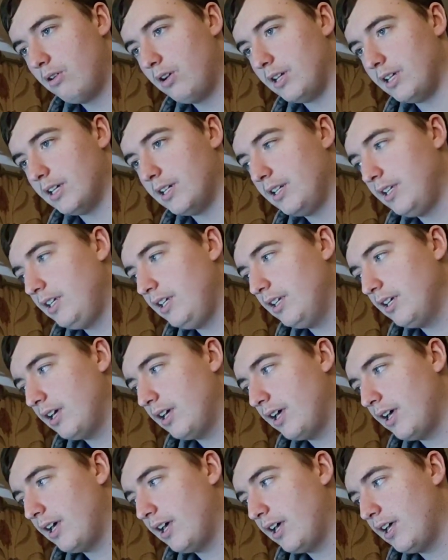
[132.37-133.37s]
Right, and
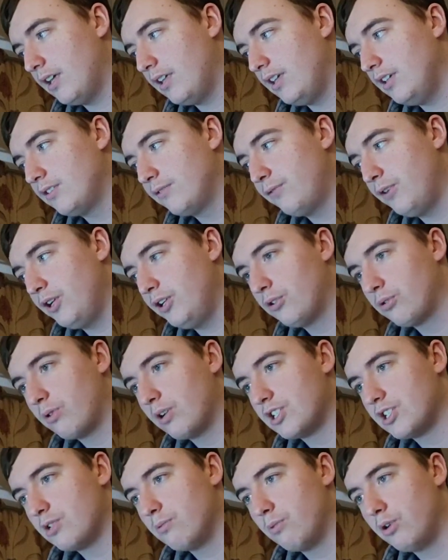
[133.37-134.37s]
his final
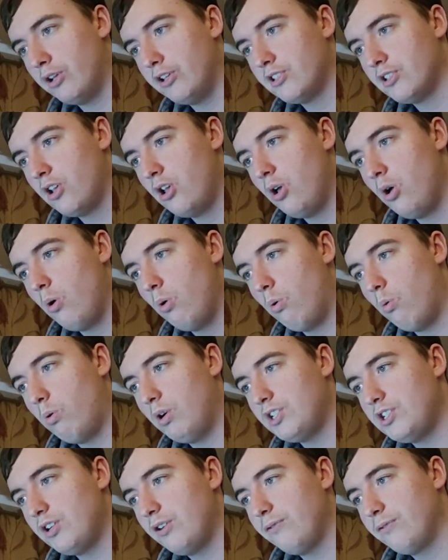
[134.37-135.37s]
question was,
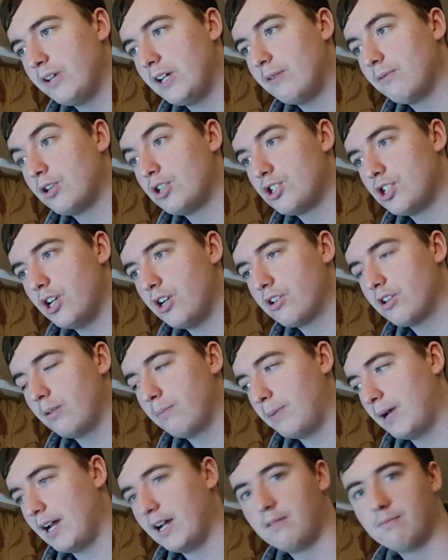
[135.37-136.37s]
"What's your favorite
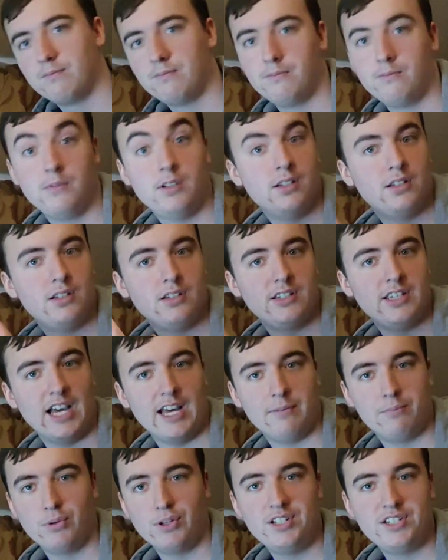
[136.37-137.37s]
chocolate bar?"
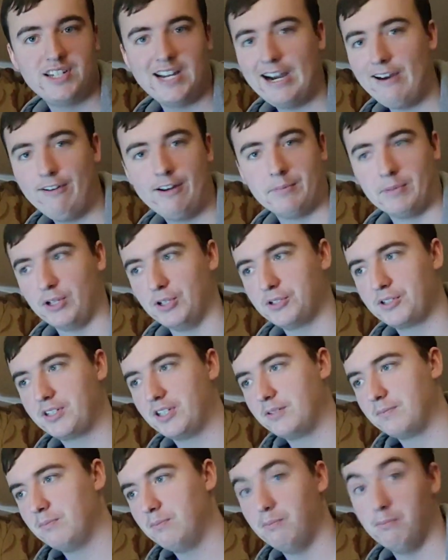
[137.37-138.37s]
Cadbury's Dairy Milk,
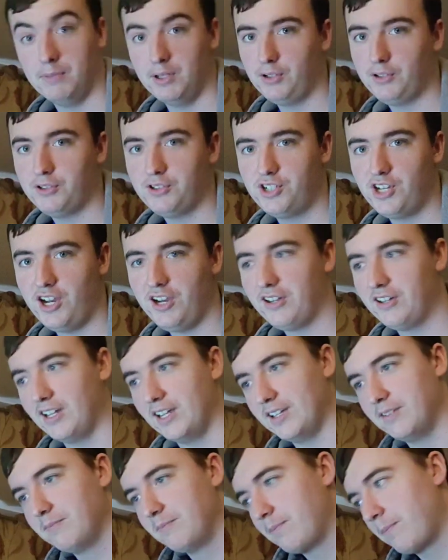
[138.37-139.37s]
milk
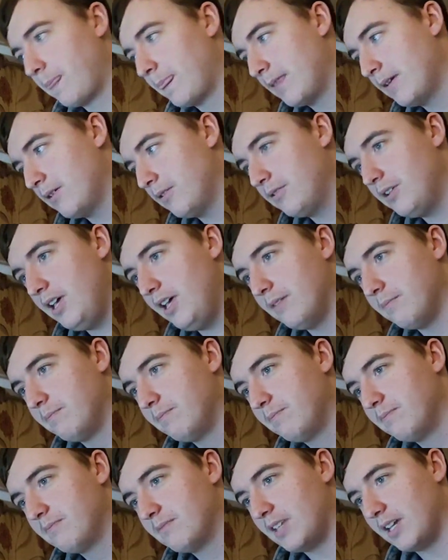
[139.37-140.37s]
chocolate. Okay,
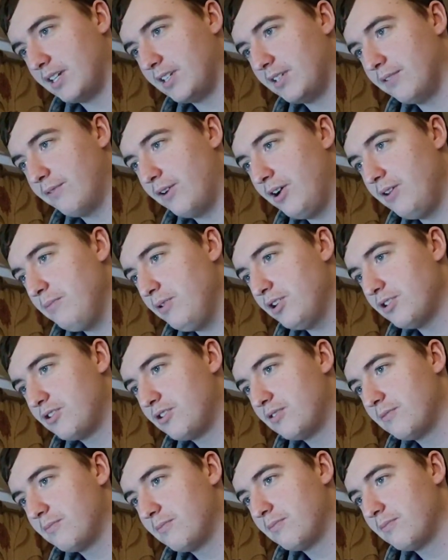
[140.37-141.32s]
thank you very much.